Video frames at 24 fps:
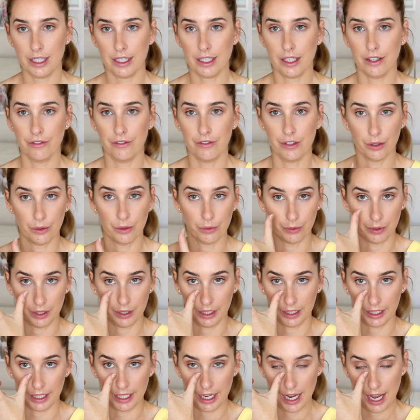can feel
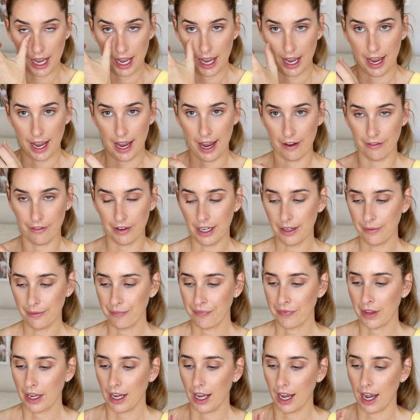really heavy.
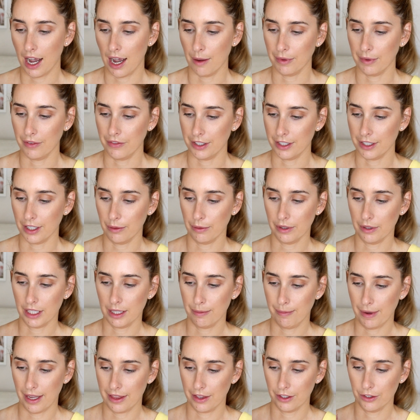If you don't want to
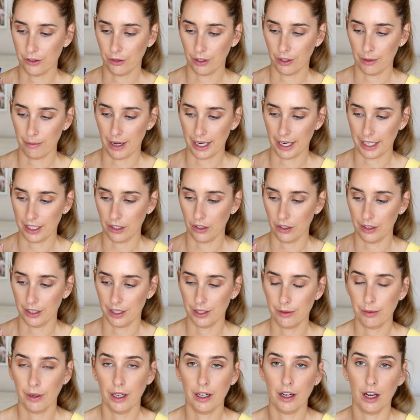spend the sort of money on this
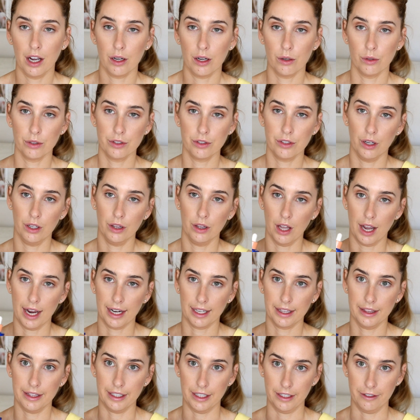one, I also
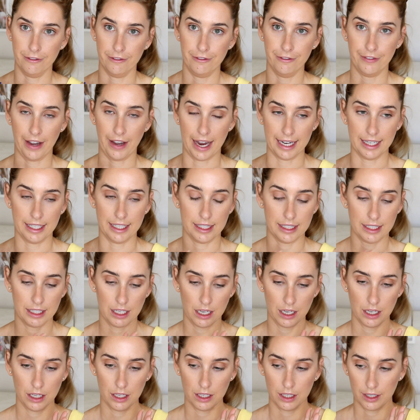like the Face
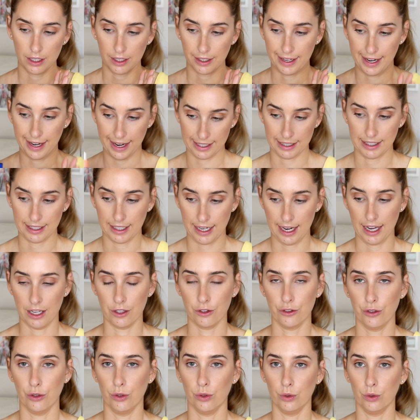Cancer
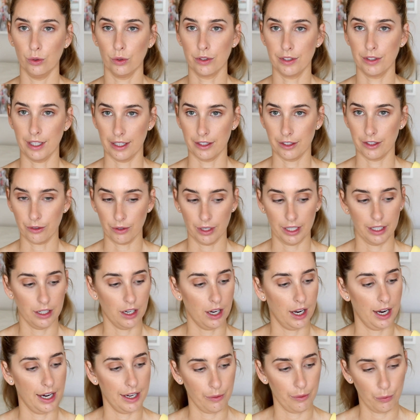Council sunscreen.
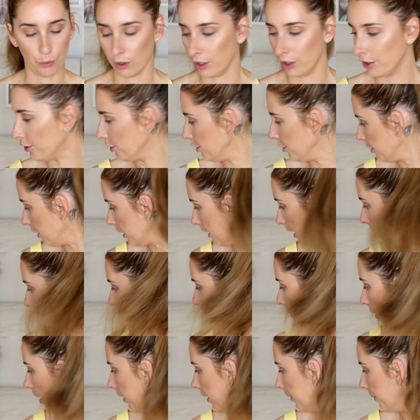I was using that
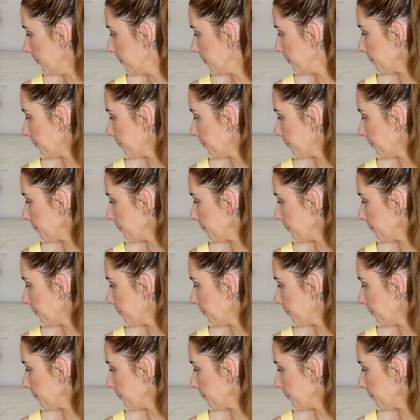one